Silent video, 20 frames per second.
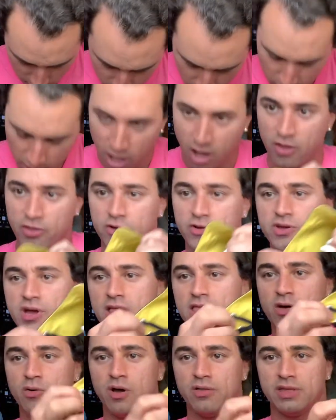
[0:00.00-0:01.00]
Oh, they're
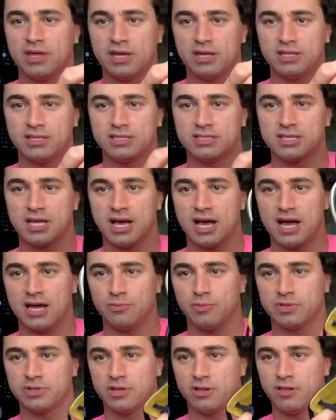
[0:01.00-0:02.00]
yellow on the
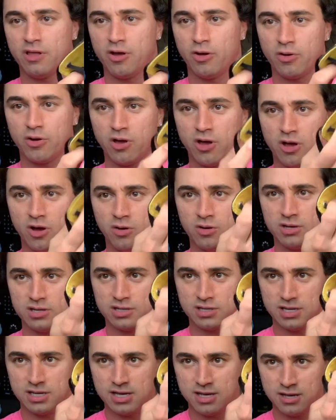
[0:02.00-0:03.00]
inside with the logo
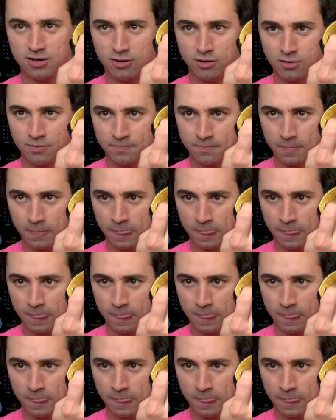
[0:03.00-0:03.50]
and the heel.